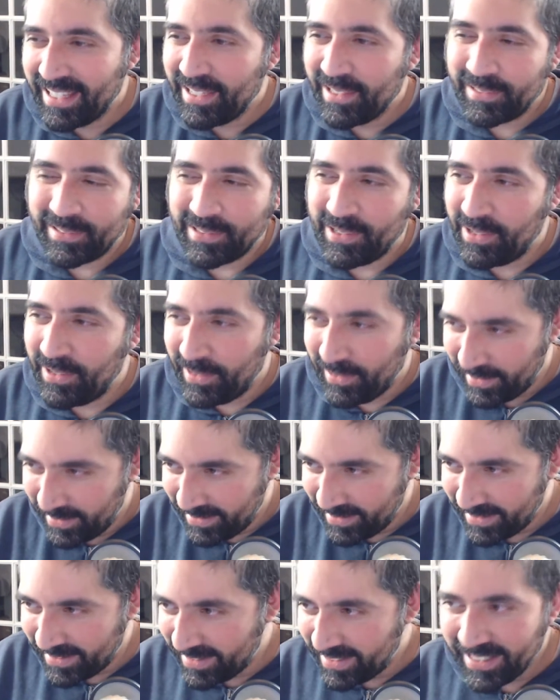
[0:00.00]
oh, you
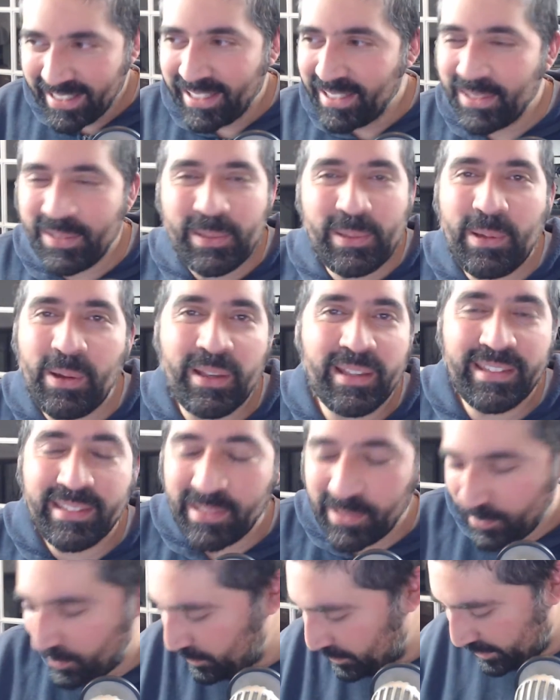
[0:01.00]
know, you guys
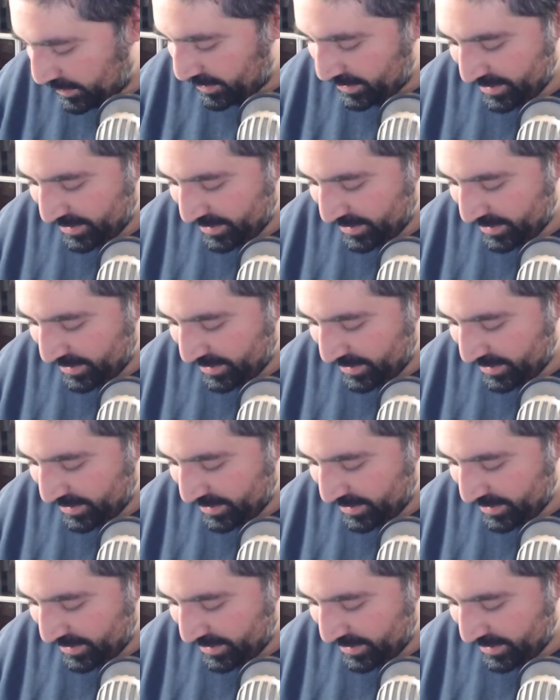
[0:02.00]
don't,